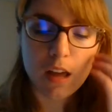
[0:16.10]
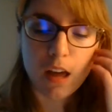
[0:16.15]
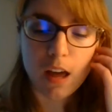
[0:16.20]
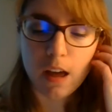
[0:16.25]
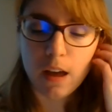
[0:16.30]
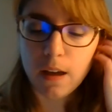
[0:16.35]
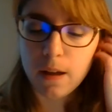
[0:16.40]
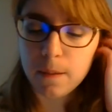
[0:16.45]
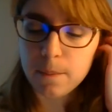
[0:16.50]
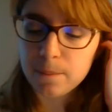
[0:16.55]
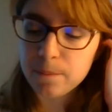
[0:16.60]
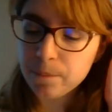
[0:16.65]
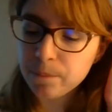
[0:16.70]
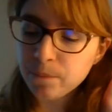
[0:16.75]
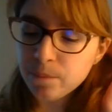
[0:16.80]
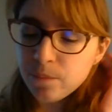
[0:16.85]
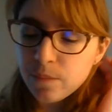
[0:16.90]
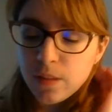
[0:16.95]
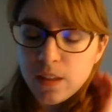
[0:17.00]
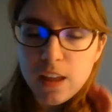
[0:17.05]

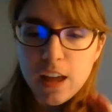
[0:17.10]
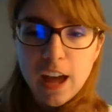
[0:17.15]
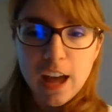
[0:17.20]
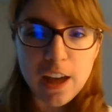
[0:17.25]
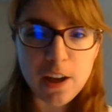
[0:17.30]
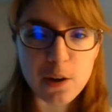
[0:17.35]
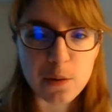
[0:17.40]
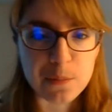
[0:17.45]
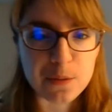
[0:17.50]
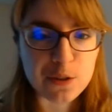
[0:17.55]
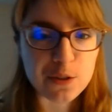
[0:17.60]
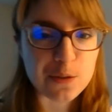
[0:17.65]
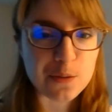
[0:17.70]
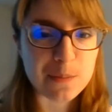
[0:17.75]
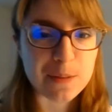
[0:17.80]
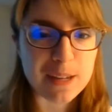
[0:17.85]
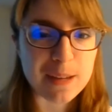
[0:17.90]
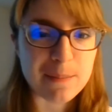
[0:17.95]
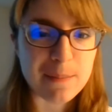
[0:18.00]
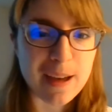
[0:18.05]
I hope to
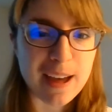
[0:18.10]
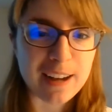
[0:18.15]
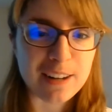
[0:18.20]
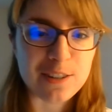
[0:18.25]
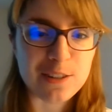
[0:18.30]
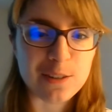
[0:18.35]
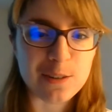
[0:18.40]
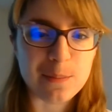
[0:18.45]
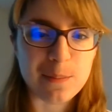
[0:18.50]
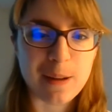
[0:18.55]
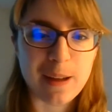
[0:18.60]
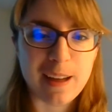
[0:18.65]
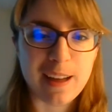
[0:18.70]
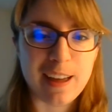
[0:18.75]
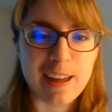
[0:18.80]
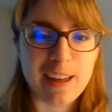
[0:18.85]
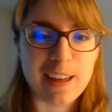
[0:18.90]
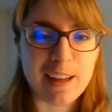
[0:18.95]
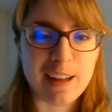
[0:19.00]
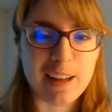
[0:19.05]
be back to
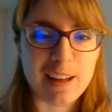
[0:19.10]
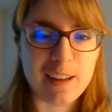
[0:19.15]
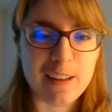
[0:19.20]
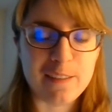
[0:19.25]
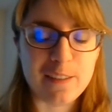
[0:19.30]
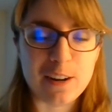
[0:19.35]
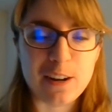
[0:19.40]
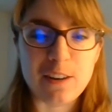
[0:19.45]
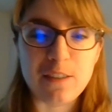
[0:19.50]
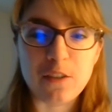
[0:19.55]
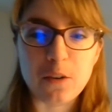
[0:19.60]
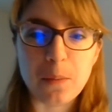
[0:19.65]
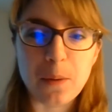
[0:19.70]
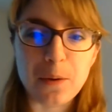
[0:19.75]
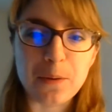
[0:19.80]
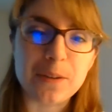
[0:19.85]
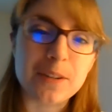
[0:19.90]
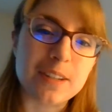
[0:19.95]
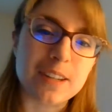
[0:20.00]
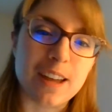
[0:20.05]
my very
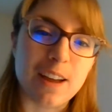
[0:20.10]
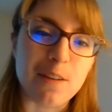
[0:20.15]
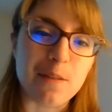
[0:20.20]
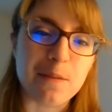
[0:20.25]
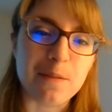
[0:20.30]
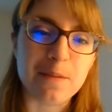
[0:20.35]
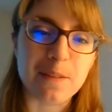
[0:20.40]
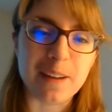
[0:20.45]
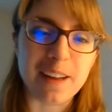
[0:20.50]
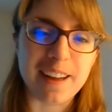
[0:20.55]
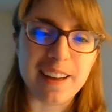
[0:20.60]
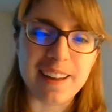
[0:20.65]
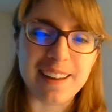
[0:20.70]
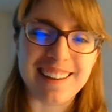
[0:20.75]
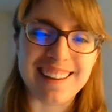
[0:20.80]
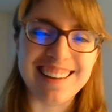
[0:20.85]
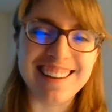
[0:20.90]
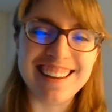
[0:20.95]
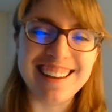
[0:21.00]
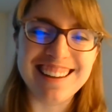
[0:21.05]
verbose self
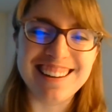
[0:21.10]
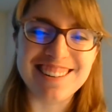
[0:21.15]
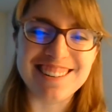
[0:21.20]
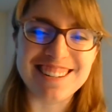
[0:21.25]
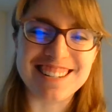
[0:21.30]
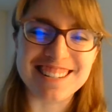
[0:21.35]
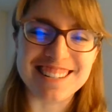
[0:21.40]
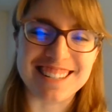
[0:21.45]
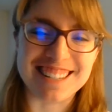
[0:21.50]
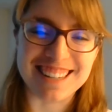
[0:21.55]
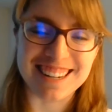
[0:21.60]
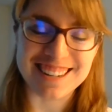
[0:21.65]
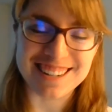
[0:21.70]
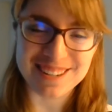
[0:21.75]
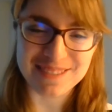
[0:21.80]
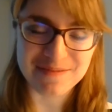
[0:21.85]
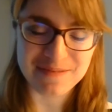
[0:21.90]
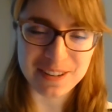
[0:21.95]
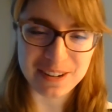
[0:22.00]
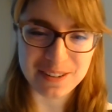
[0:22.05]
in our
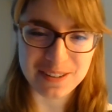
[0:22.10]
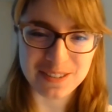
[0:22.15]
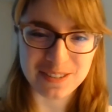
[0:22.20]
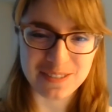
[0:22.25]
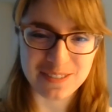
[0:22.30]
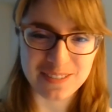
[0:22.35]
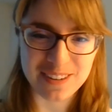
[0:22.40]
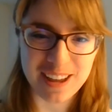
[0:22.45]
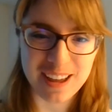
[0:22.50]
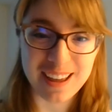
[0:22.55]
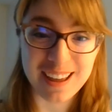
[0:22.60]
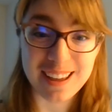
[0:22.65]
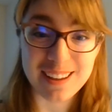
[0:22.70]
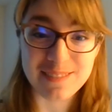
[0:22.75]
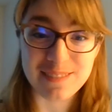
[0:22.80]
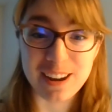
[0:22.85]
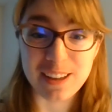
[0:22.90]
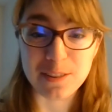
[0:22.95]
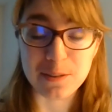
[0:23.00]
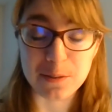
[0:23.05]
discussion post
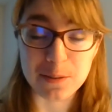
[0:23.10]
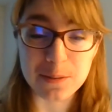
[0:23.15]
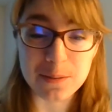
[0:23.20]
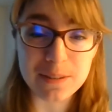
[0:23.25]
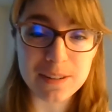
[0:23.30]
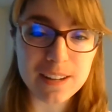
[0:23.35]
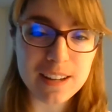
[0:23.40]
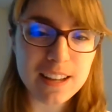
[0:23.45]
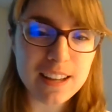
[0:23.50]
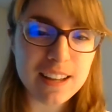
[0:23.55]
rather soon.